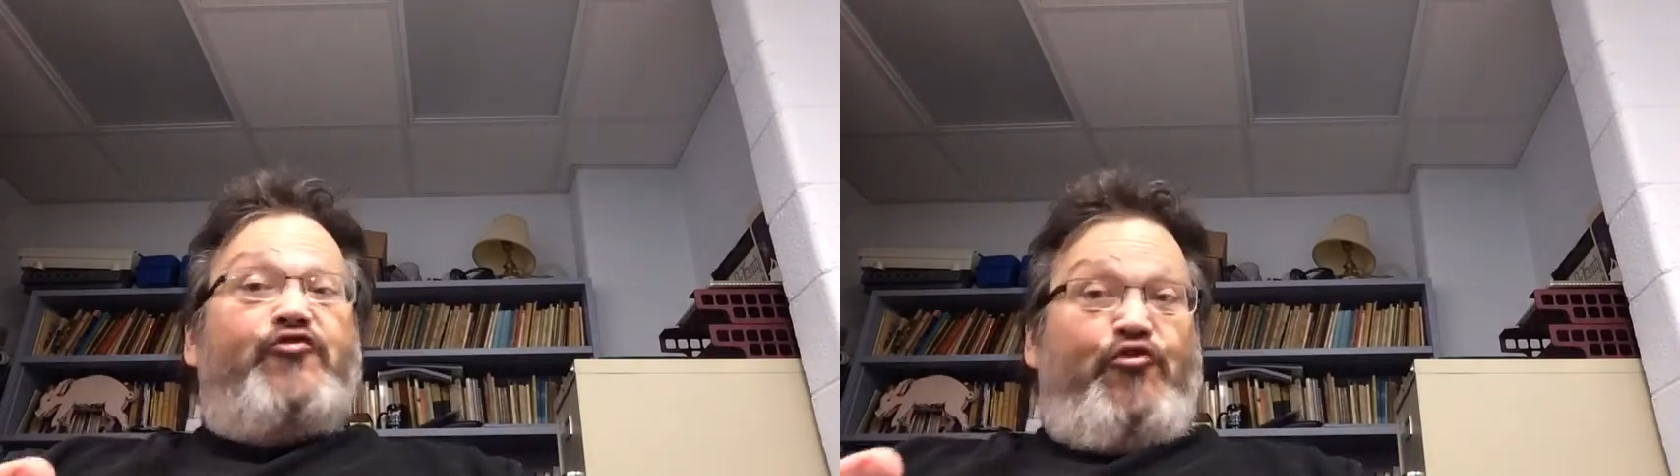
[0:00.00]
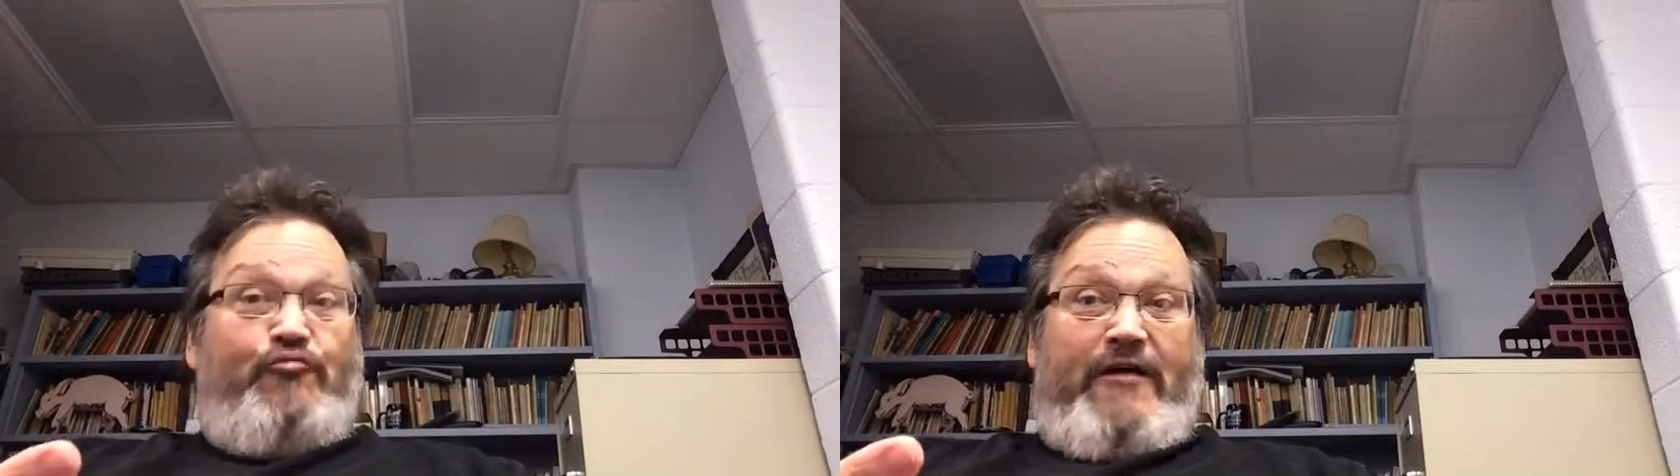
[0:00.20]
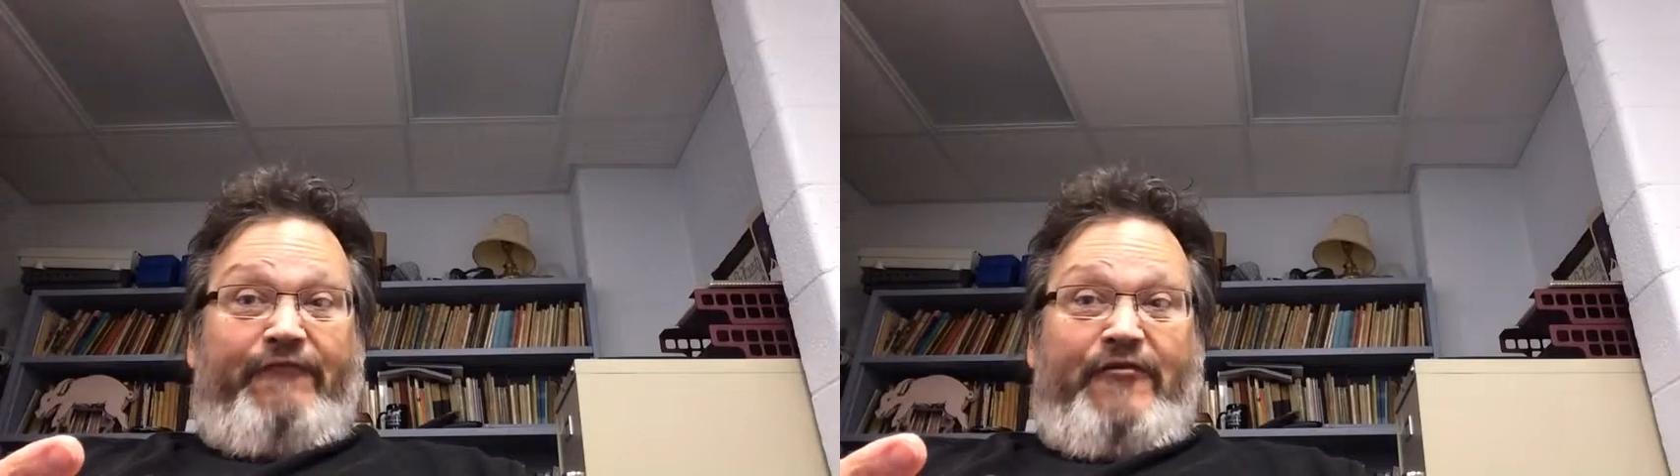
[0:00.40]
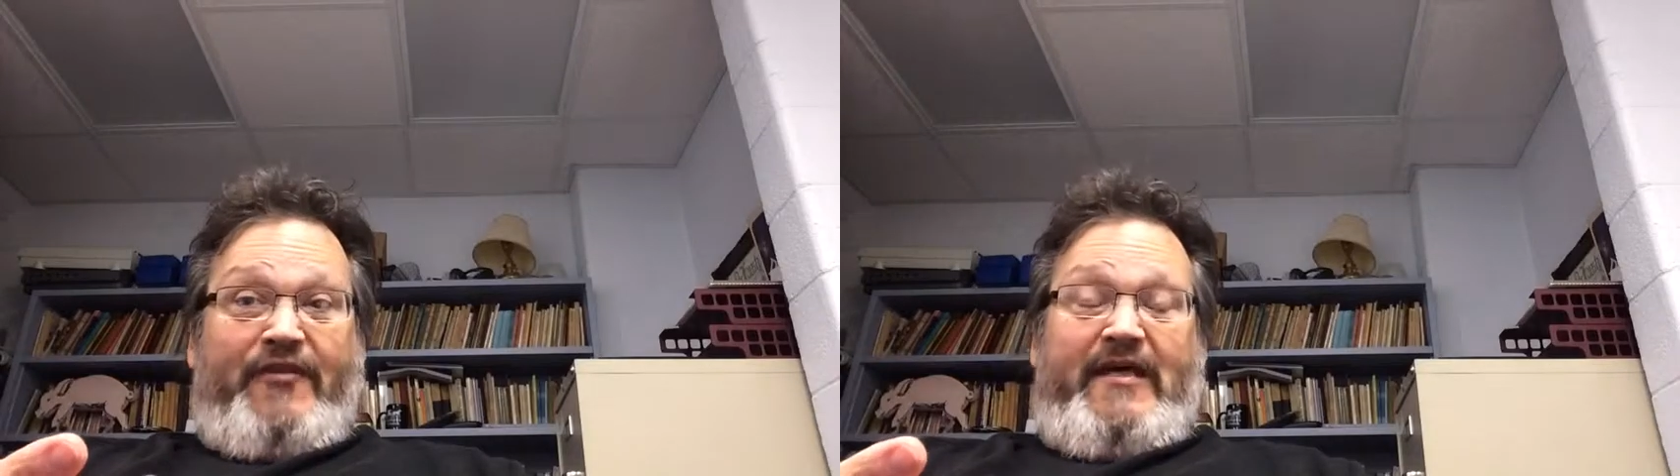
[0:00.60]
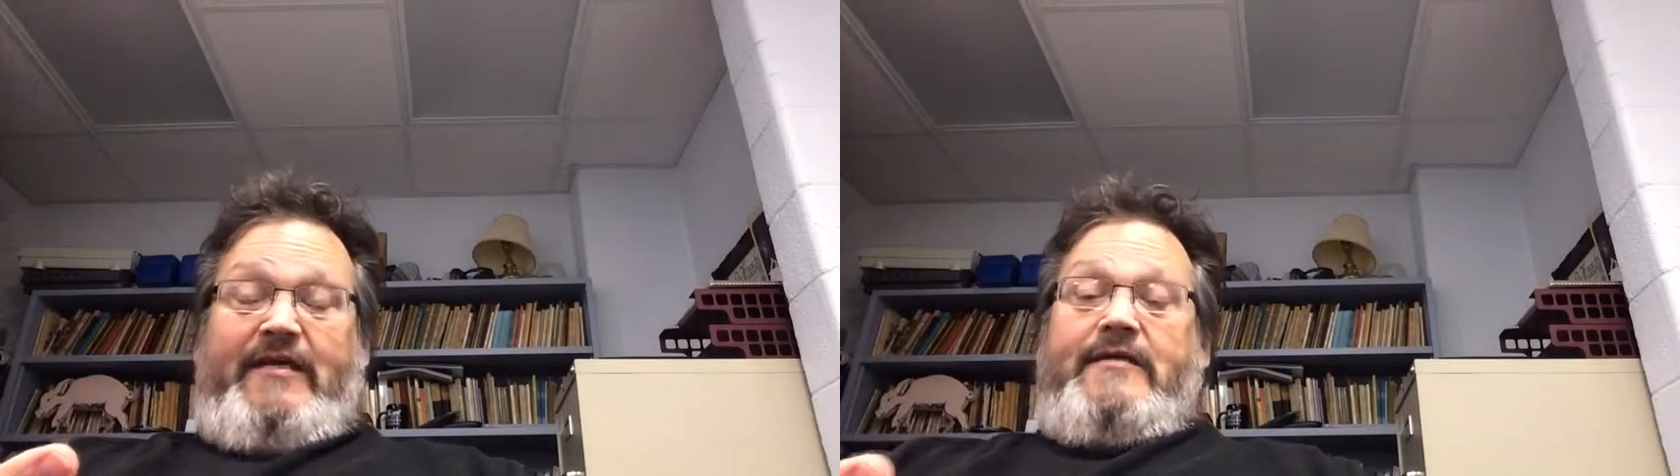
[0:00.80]
two different
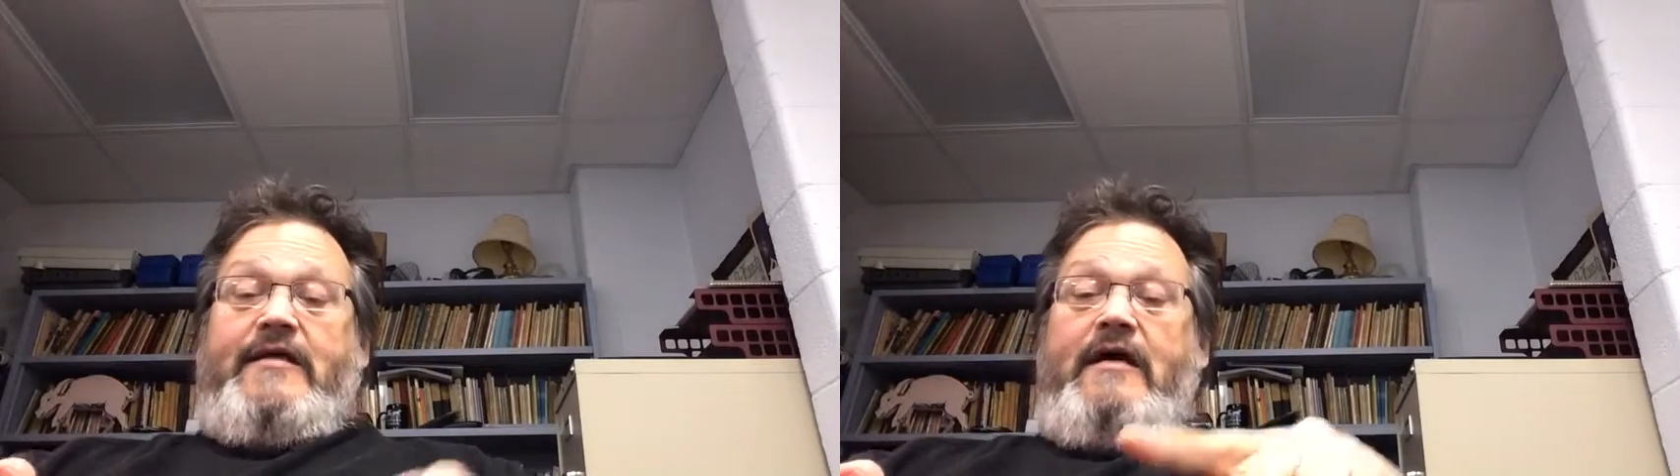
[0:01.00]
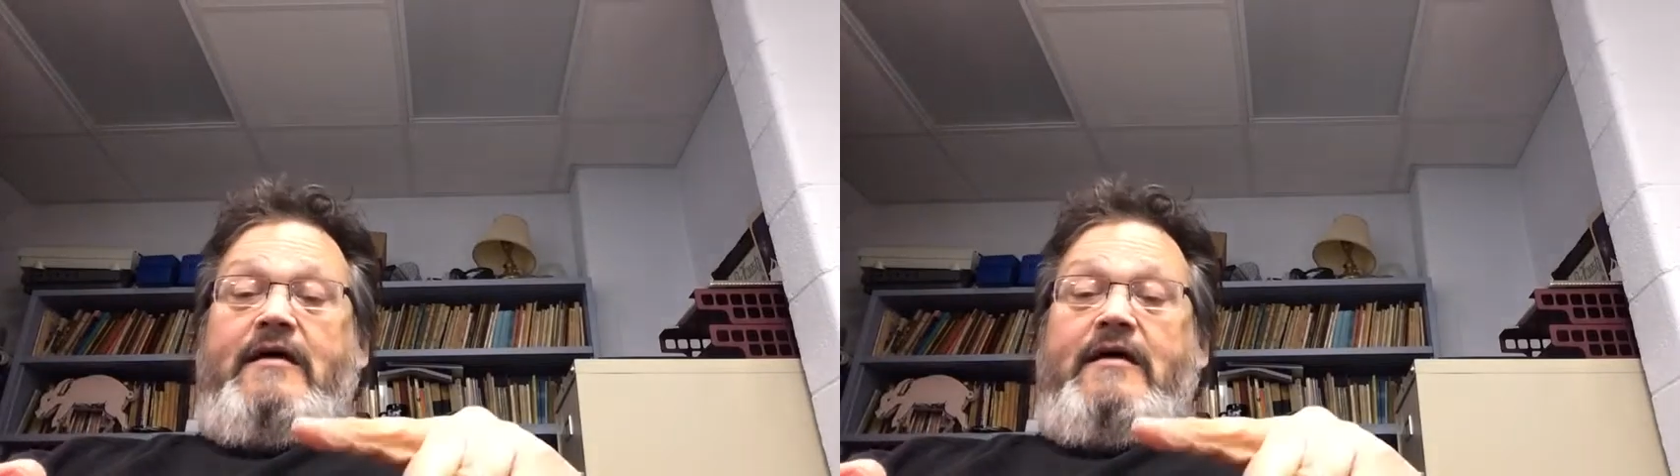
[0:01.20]
things.